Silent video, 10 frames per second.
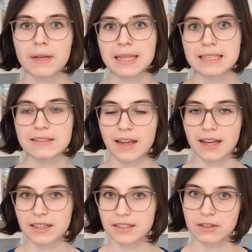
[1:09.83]
but that
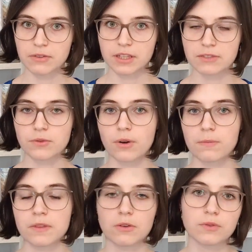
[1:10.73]
slightly differs
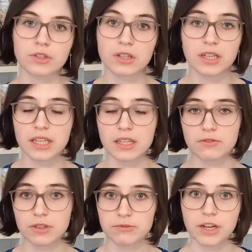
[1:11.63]
from the officially
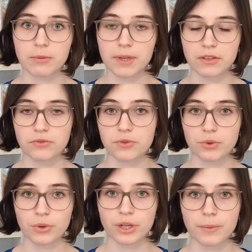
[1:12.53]
recommended route
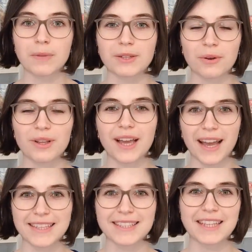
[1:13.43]
order. But all
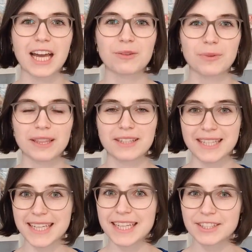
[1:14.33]
guides start with
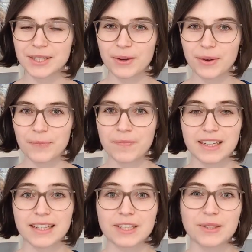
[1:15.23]
Ichibyou,
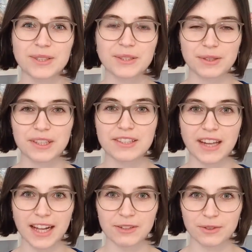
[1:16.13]
Nadeshiko's good
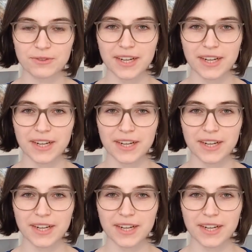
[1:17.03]
childhood